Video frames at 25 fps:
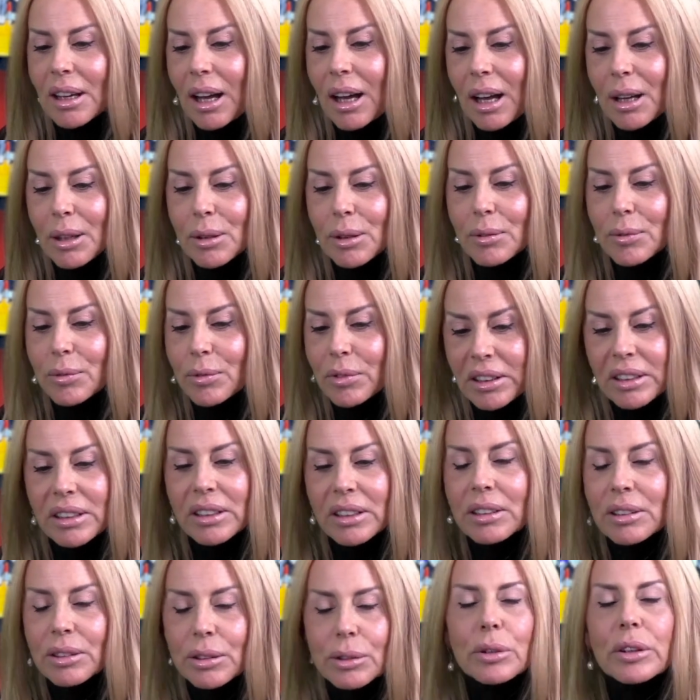I
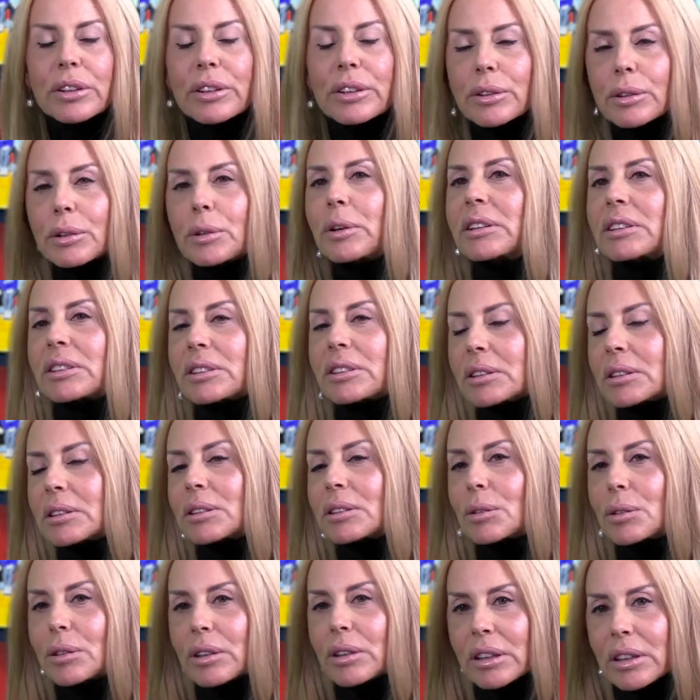really enjoy your questions,
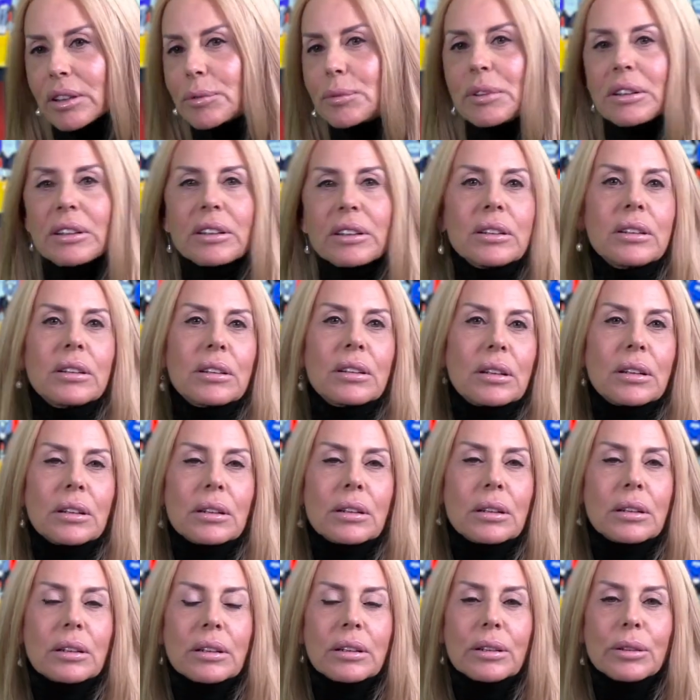so give me
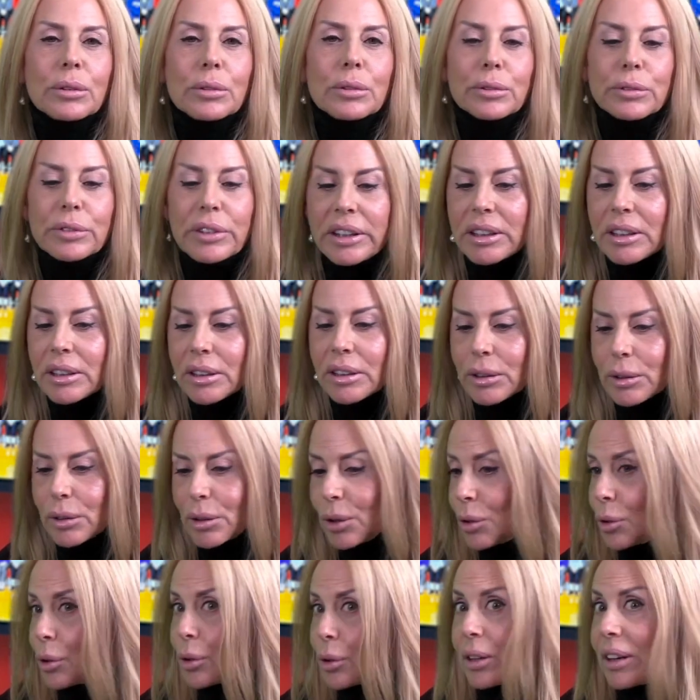a ring. You
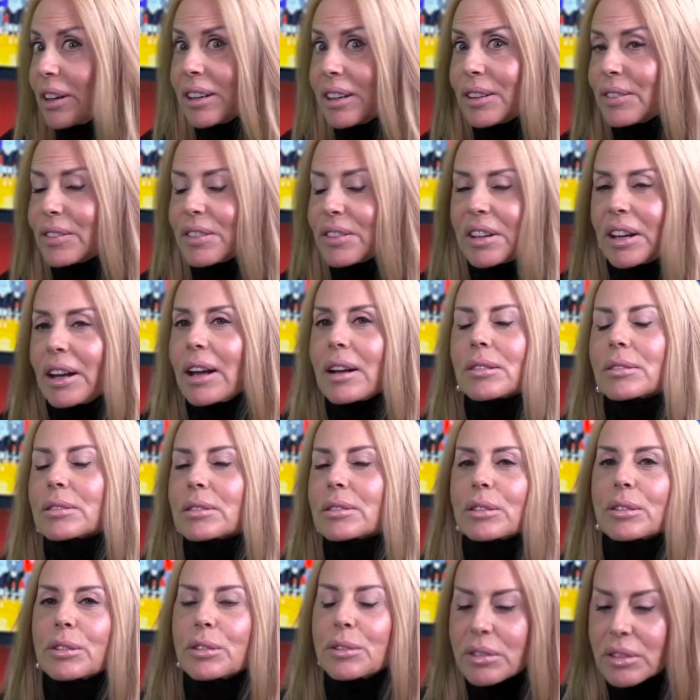can call any of the
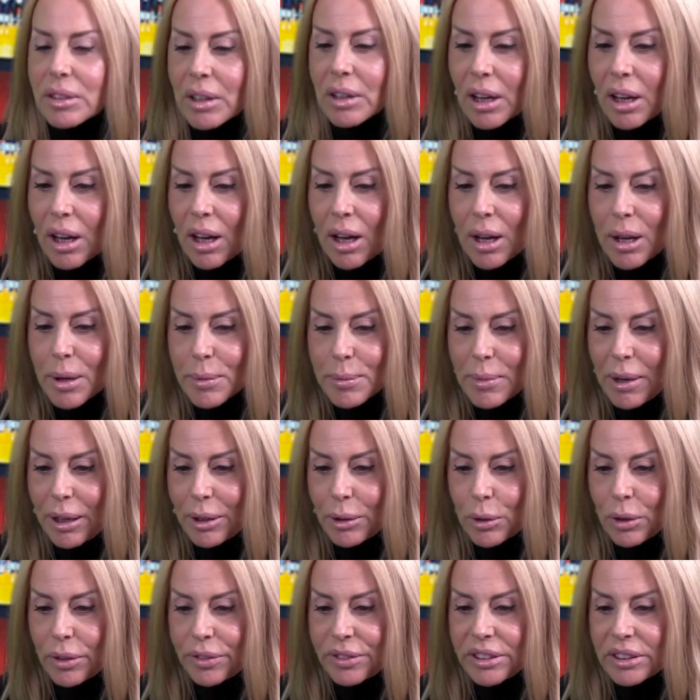counselors.
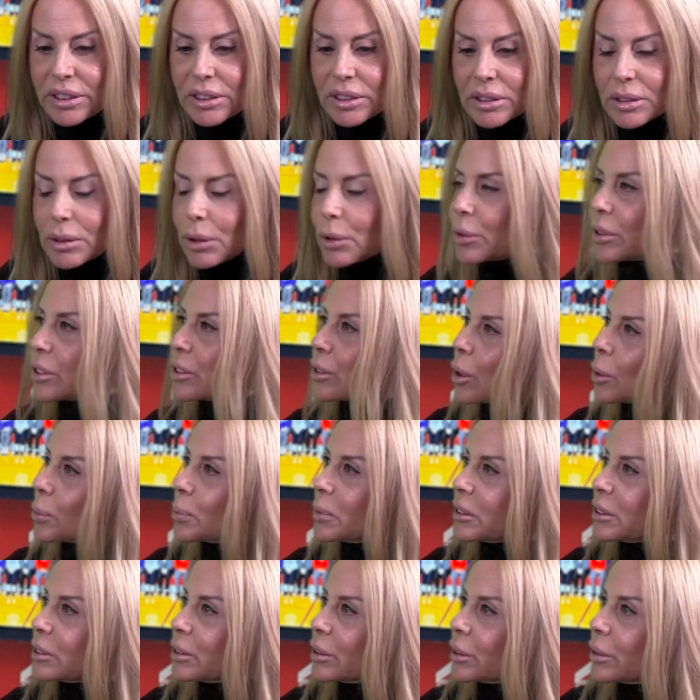My office is always
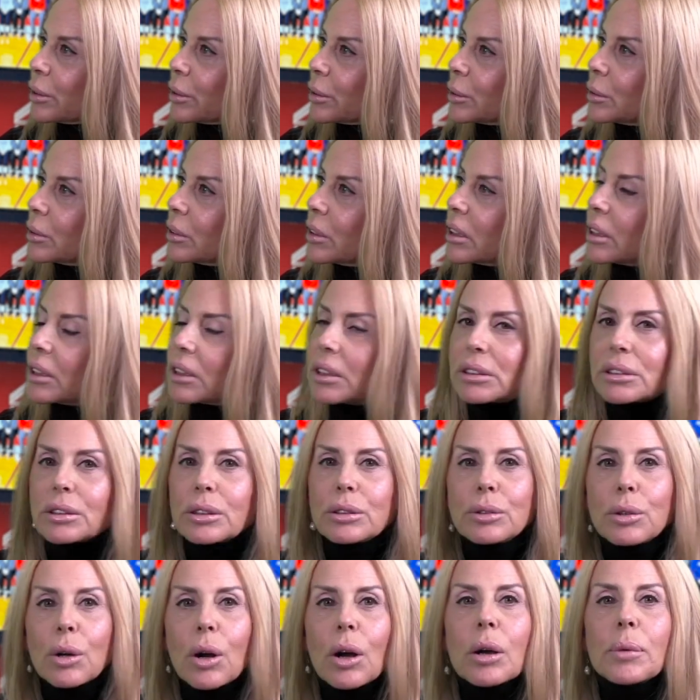open to you to
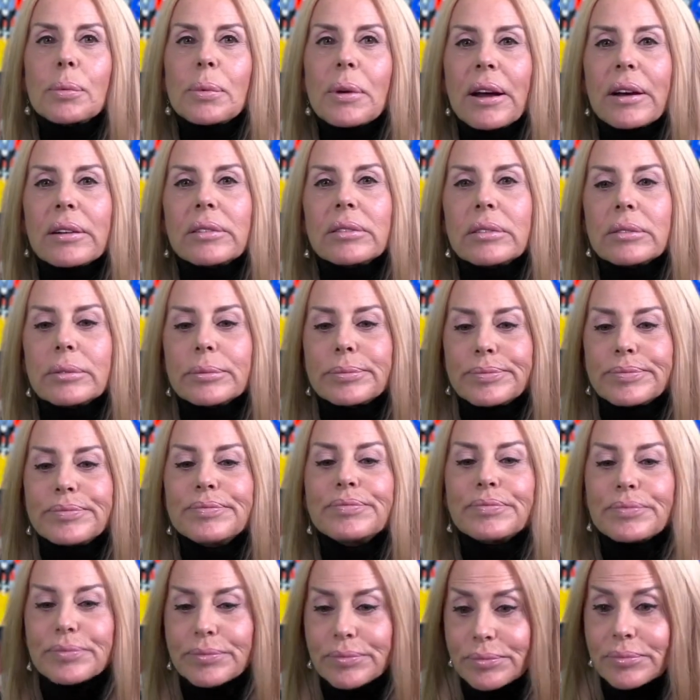talk about
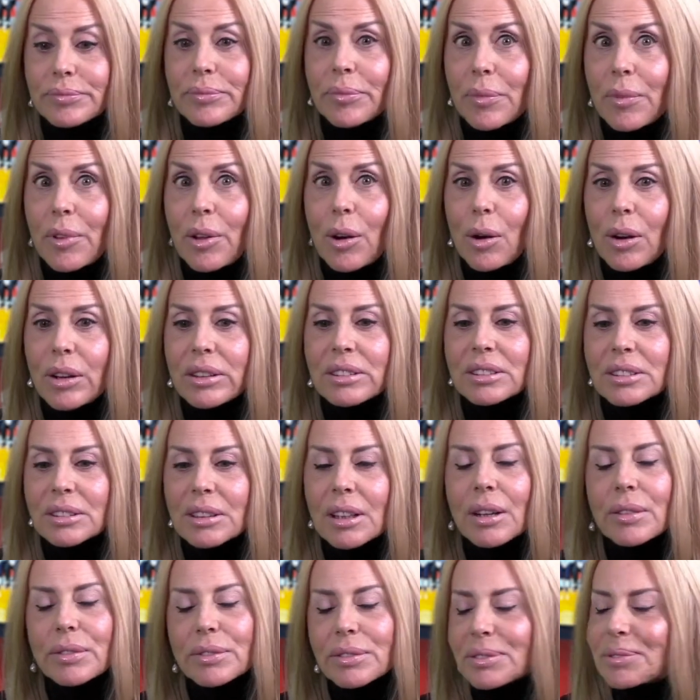the hard
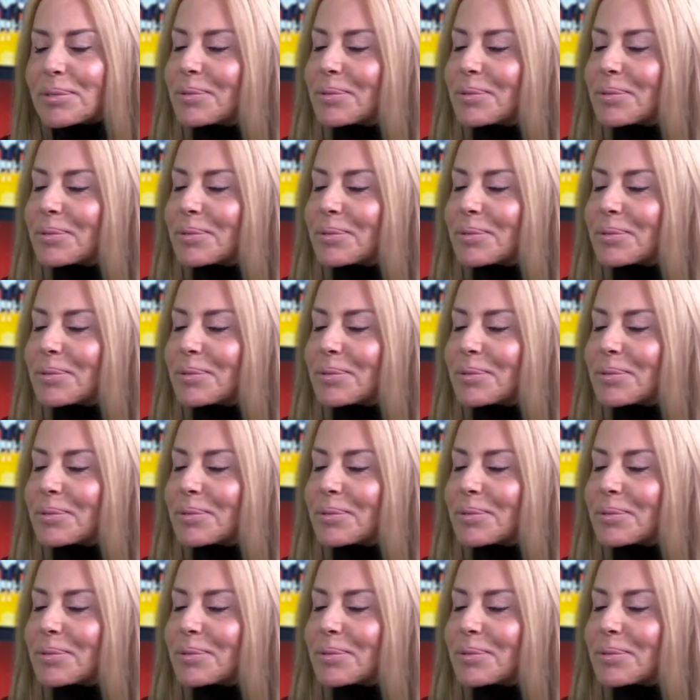stuff.